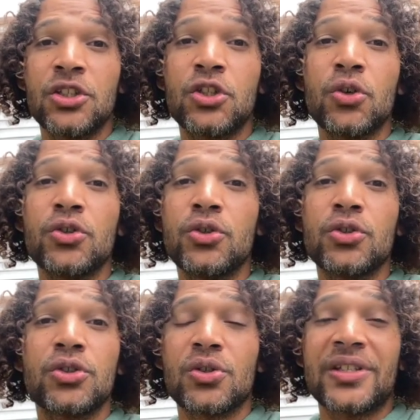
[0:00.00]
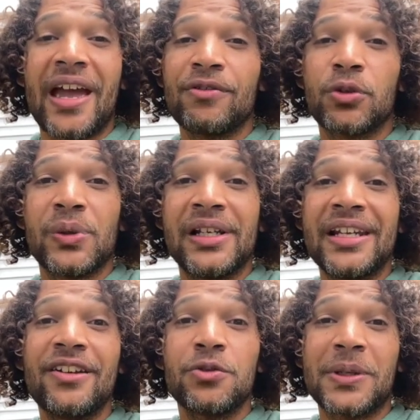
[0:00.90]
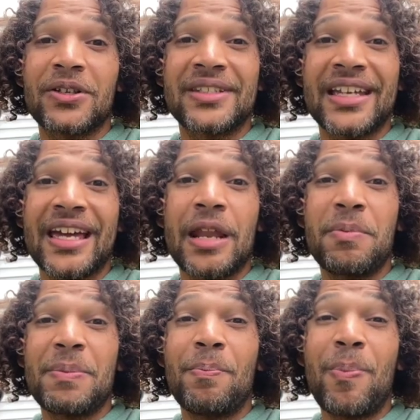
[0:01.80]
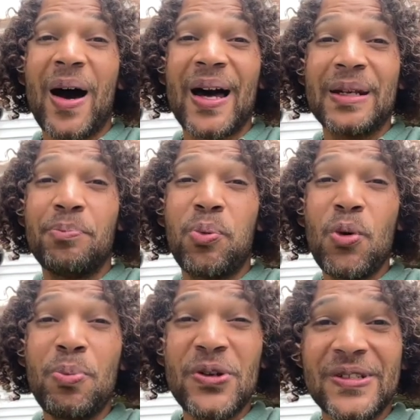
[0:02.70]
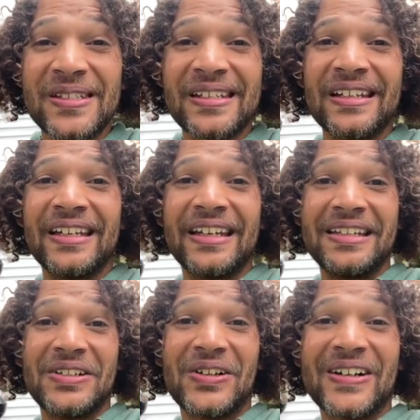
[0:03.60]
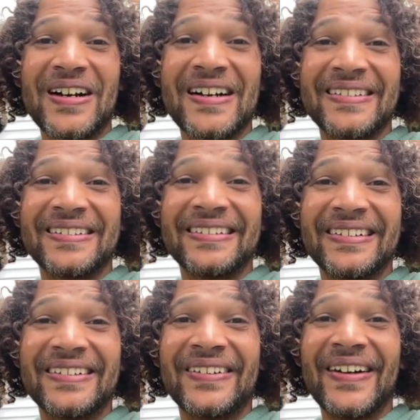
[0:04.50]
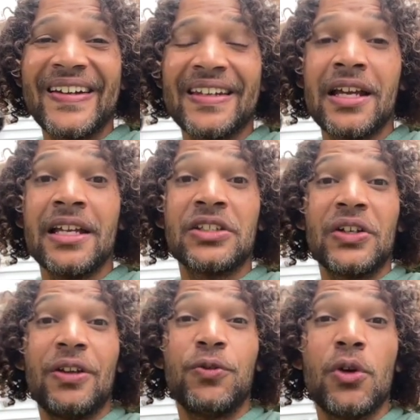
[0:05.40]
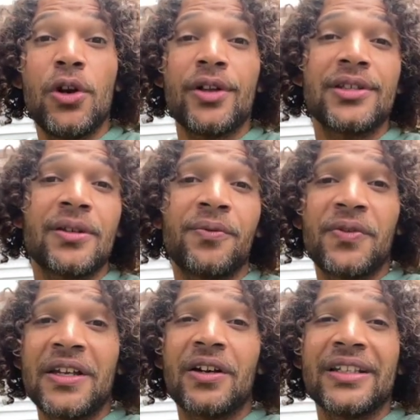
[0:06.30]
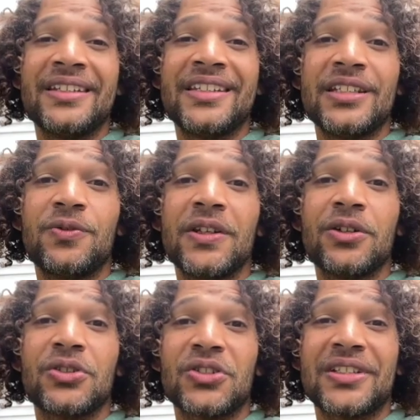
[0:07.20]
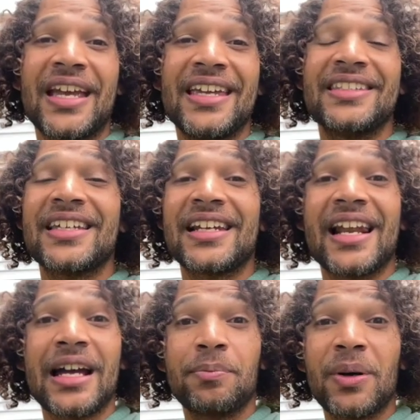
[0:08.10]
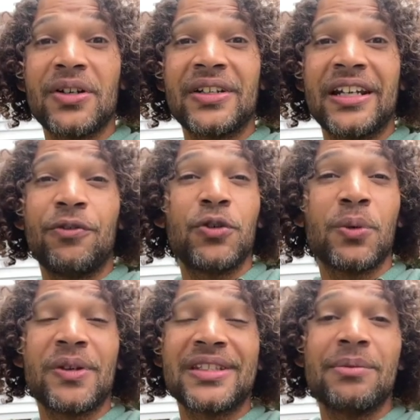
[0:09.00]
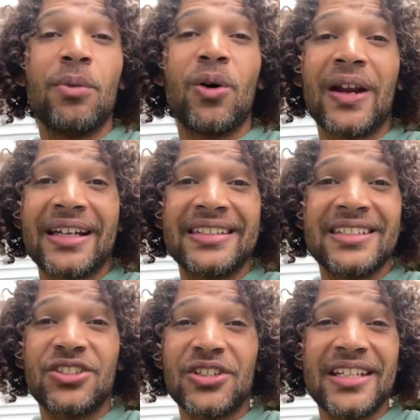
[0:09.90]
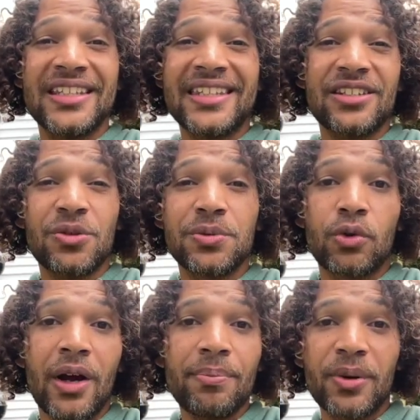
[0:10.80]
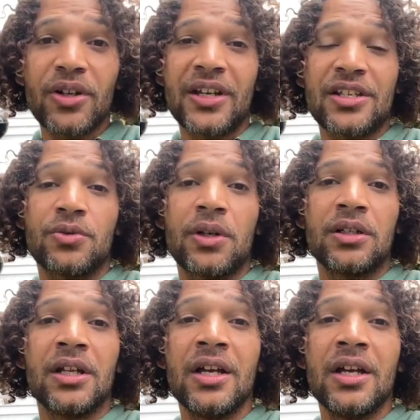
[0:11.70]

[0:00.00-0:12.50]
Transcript: Don't use those evergreen leaves because they can be party poopers in your garden, all right? So if you learned something in this video, just hit that like button. And if you want to see more like this, just hit that subscribe button as well.